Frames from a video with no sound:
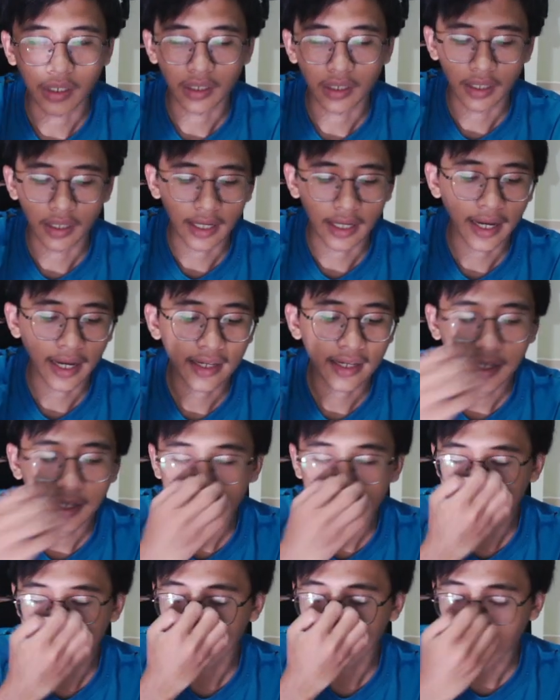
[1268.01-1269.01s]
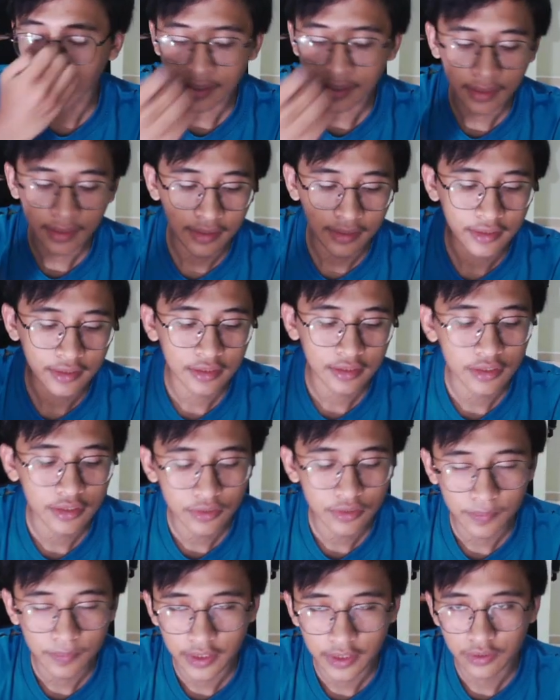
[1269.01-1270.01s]
highlight the line and then
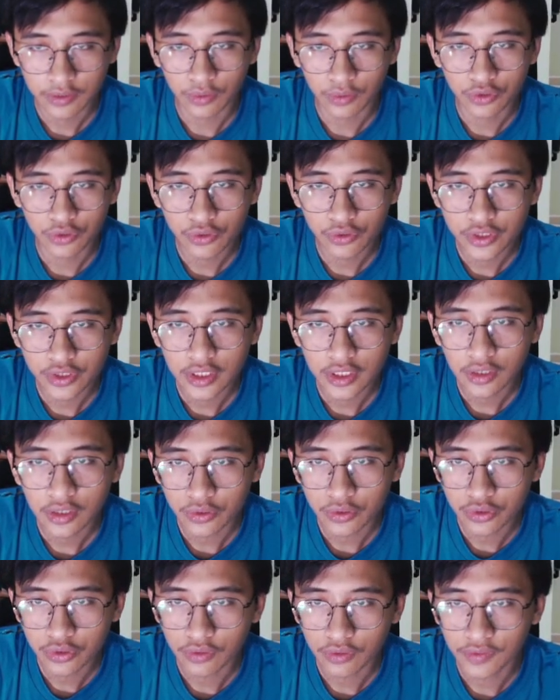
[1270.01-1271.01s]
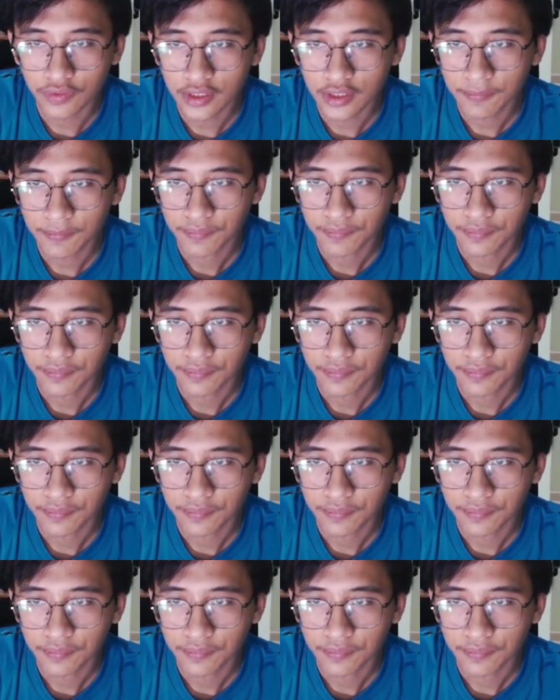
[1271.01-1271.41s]
just press Ctrl C, Ctrl V,